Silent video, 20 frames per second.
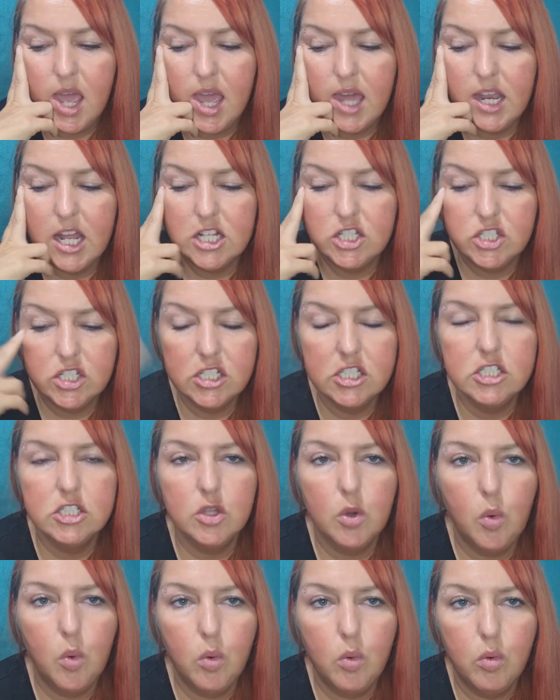and I
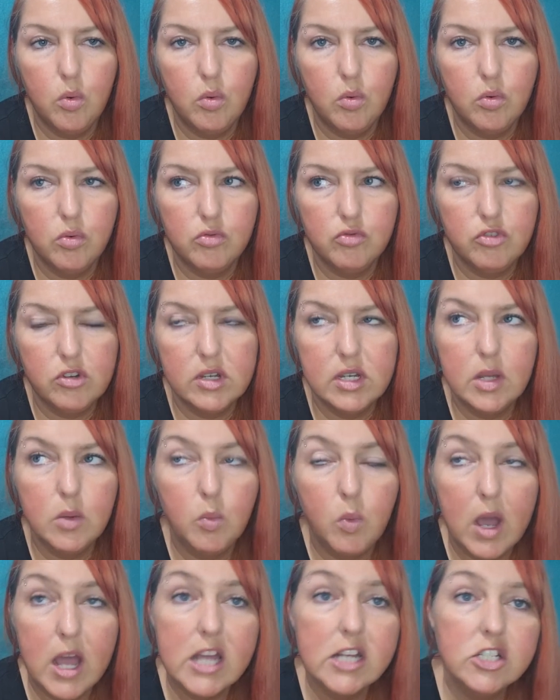just really
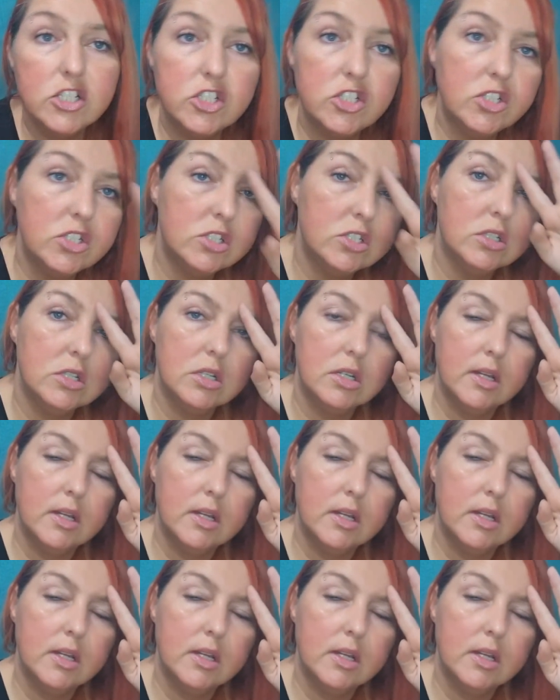wish